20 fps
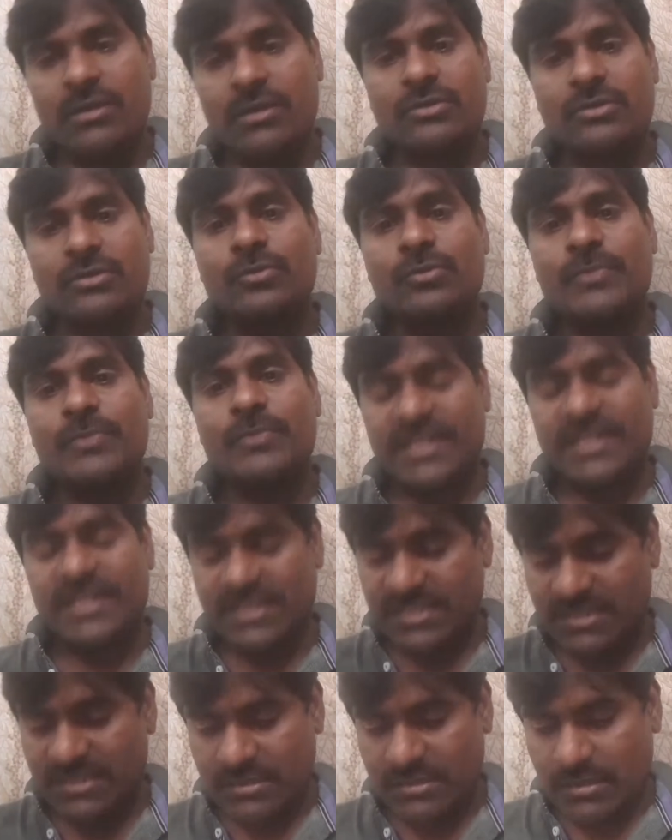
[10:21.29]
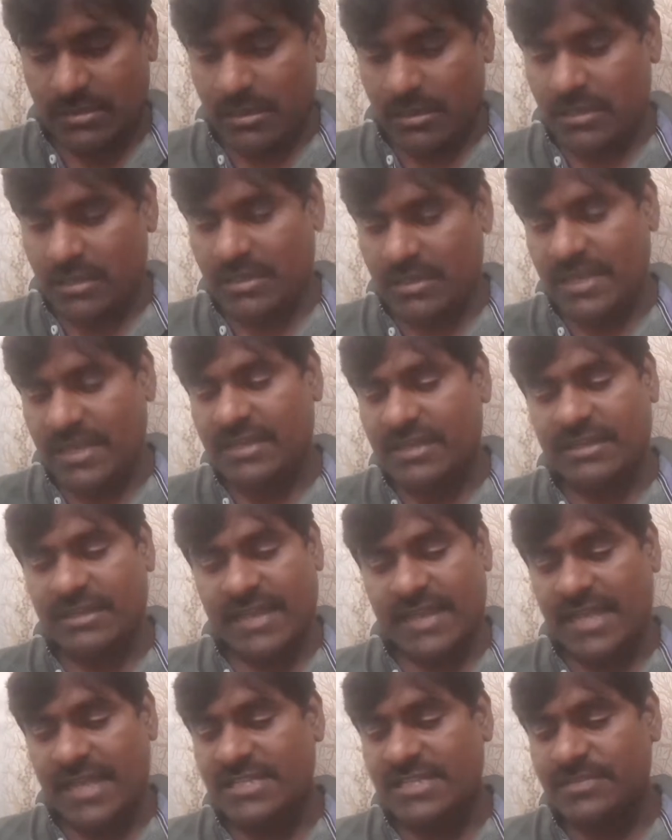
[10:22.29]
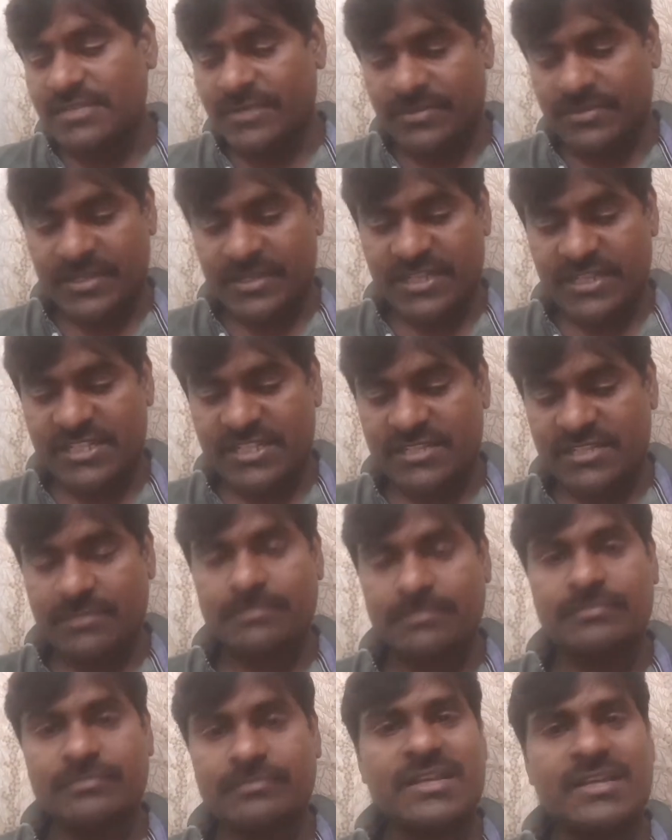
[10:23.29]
Two metals are like calcium and magnesium.